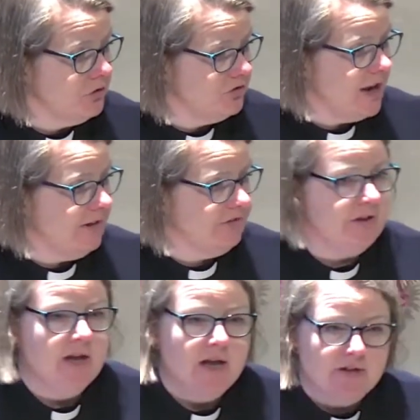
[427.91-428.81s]

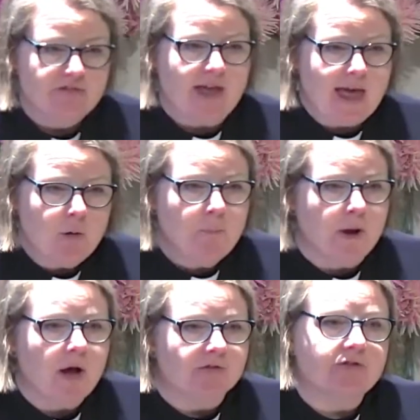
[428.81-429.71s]
project to
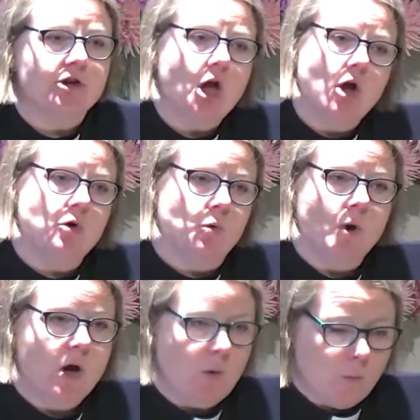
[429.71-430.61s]
help us know